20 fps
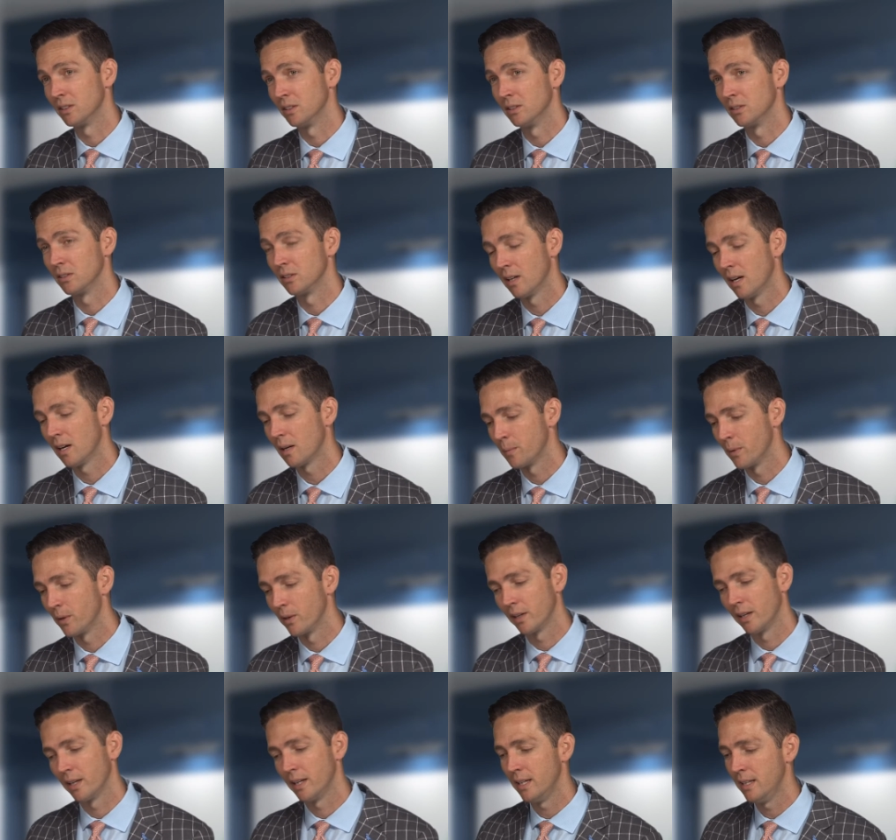in the stock
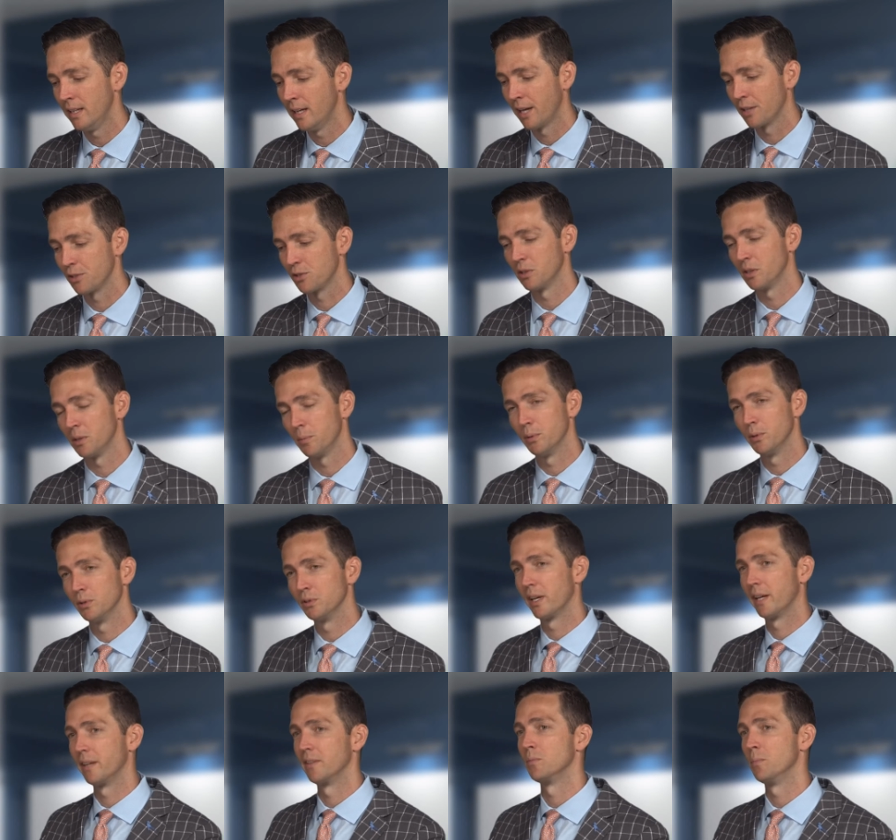market, he naturally pulls
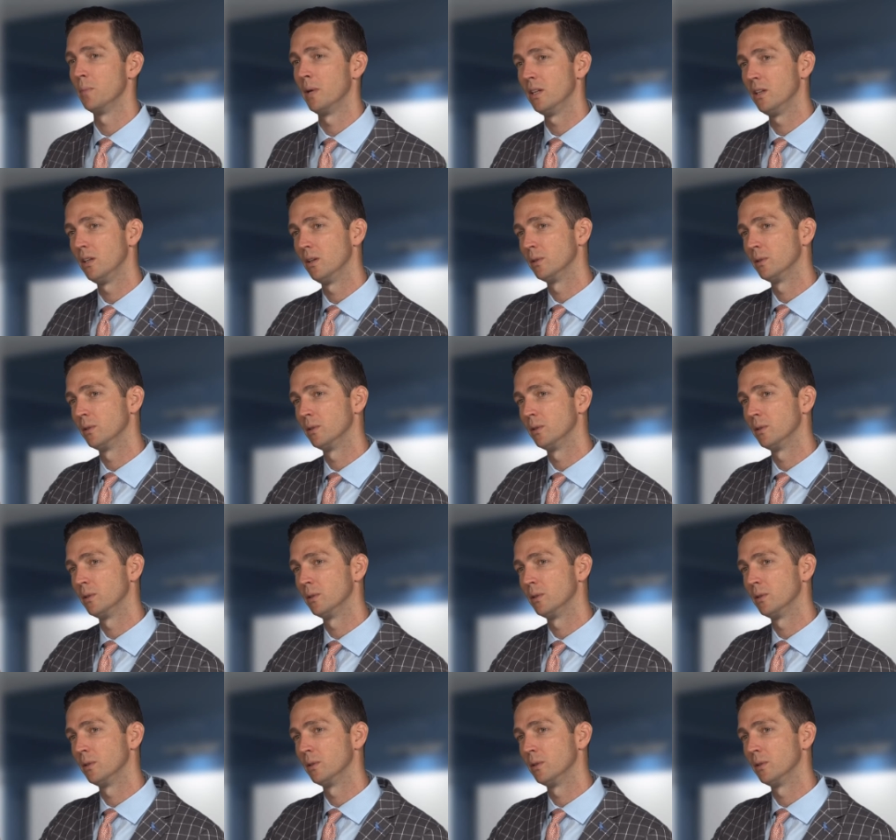out his menu